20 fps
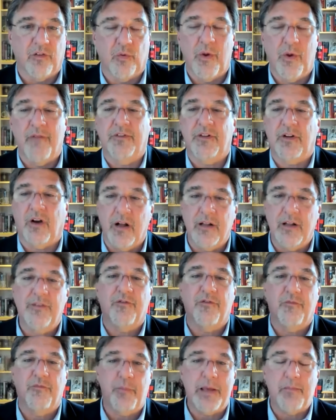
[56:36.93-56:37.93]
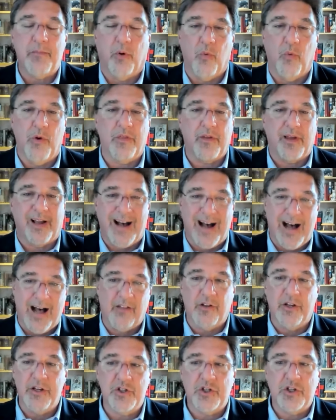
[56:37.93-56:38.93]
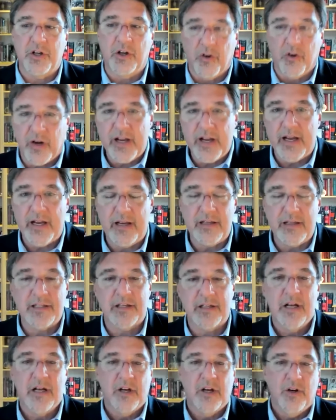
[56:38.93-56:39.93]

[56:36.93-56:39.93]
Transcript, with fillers: So we have tons of people with college degrees